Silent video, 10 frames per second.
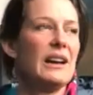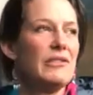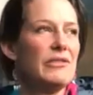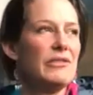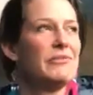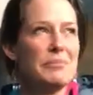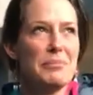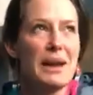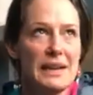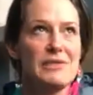
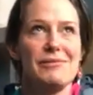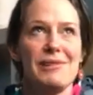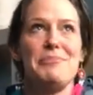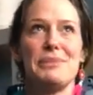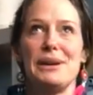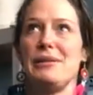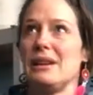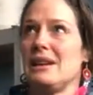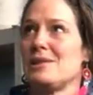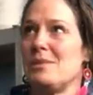made rainbow
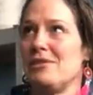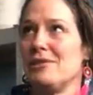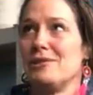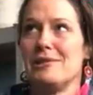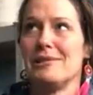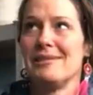things before.